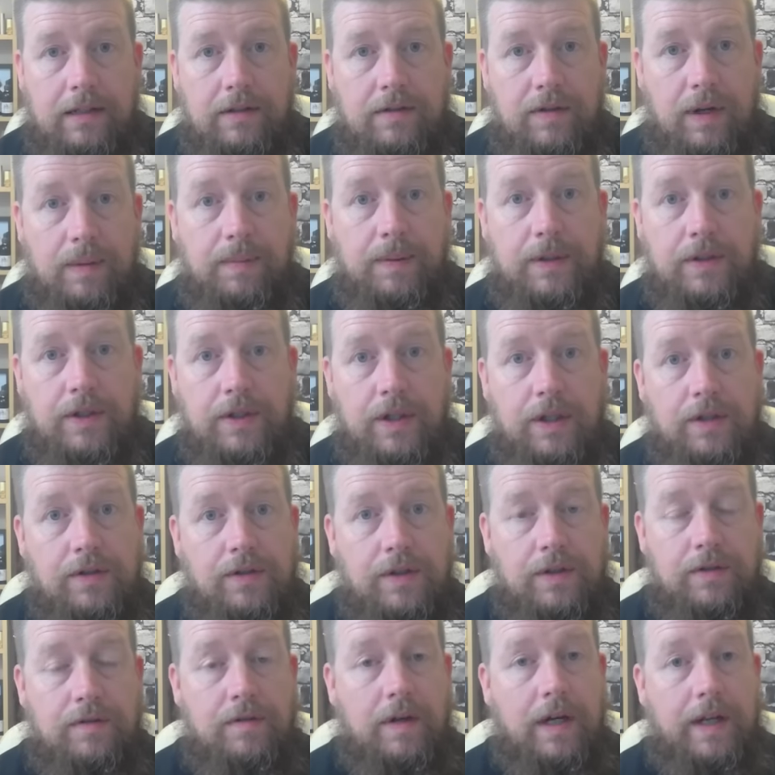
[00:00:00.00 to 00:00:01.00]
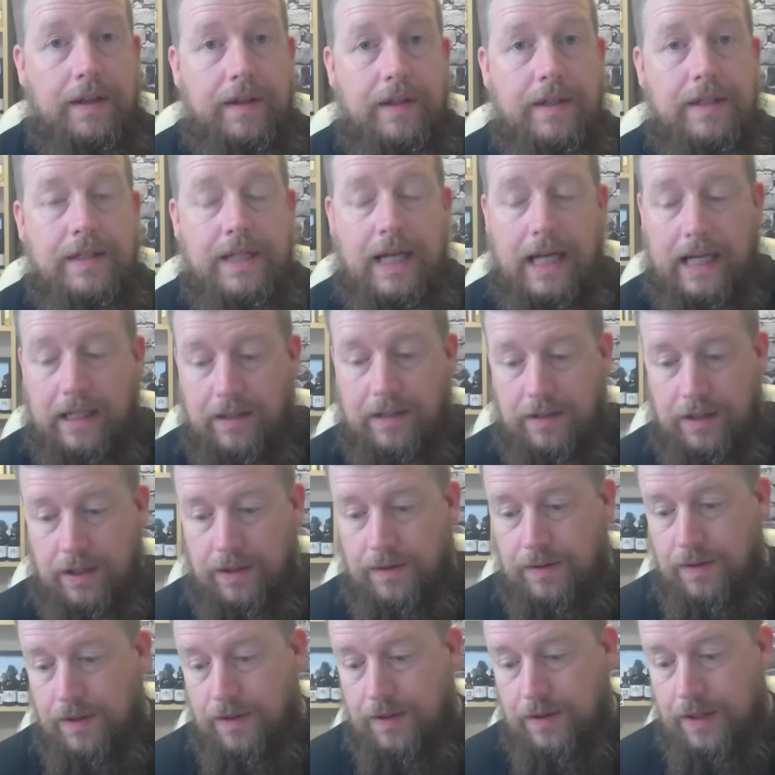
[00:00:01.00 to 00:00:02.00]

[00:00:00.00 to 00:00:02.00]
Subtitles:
dripper juices rather than tank juices.